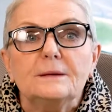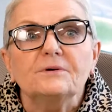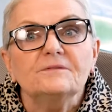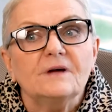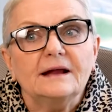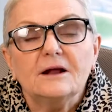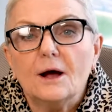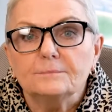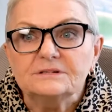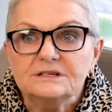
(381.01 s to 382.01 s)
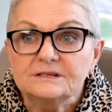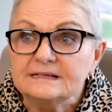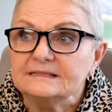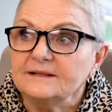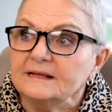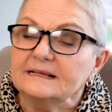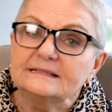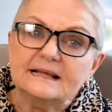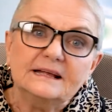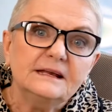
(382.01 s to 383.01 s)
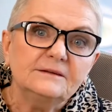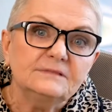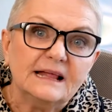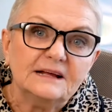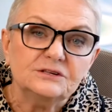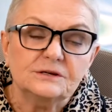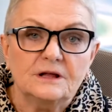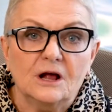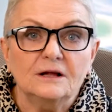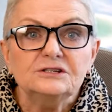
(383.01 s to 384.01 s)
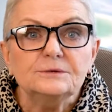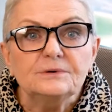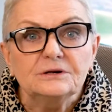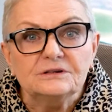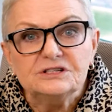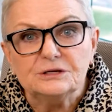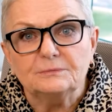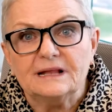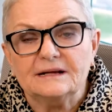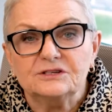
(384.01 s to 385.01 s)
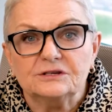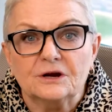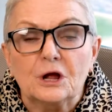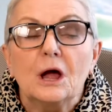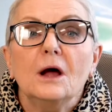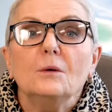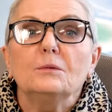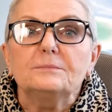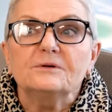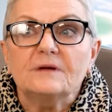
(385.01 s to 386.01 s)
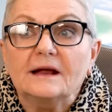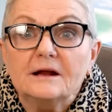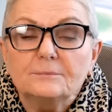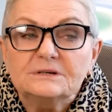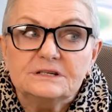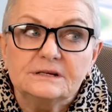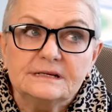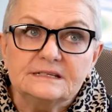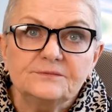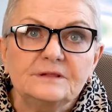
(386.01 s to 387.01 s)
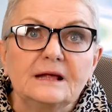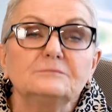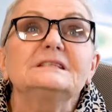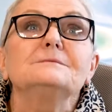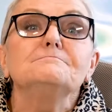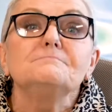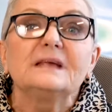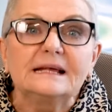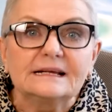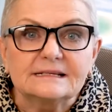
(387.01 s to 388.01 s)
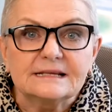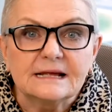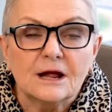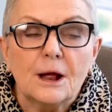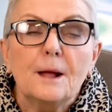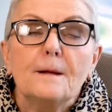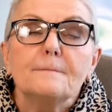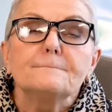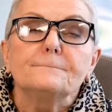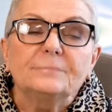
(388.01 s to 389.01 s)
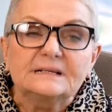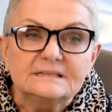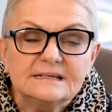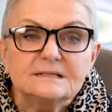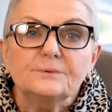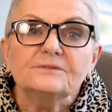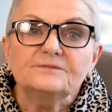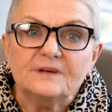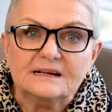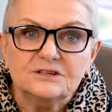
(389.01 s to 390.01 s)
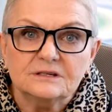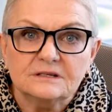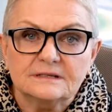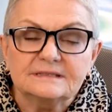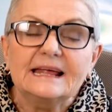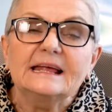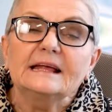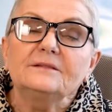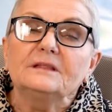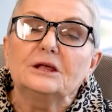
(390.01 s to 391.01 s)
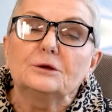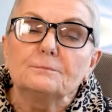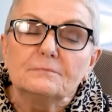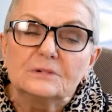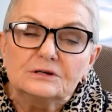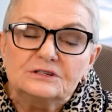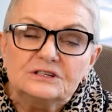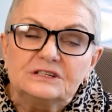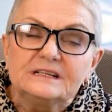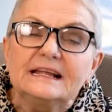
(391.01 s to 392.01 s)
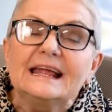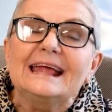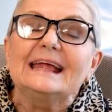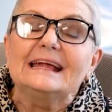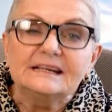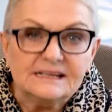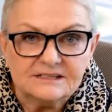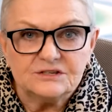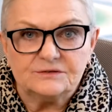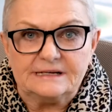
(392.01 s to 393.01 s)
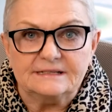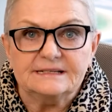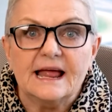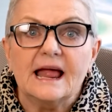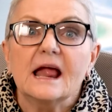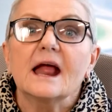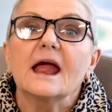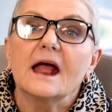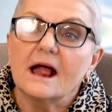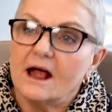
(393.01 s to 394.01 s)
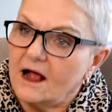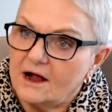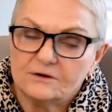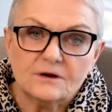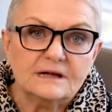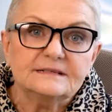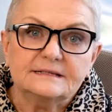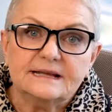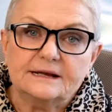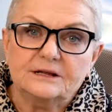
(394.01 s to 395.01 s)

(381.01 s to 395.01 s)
provide opportunities in the executive lecture, the entrepreneurship lecture. We provide opportunities for them to meet business professionals in the emerging industries across the state of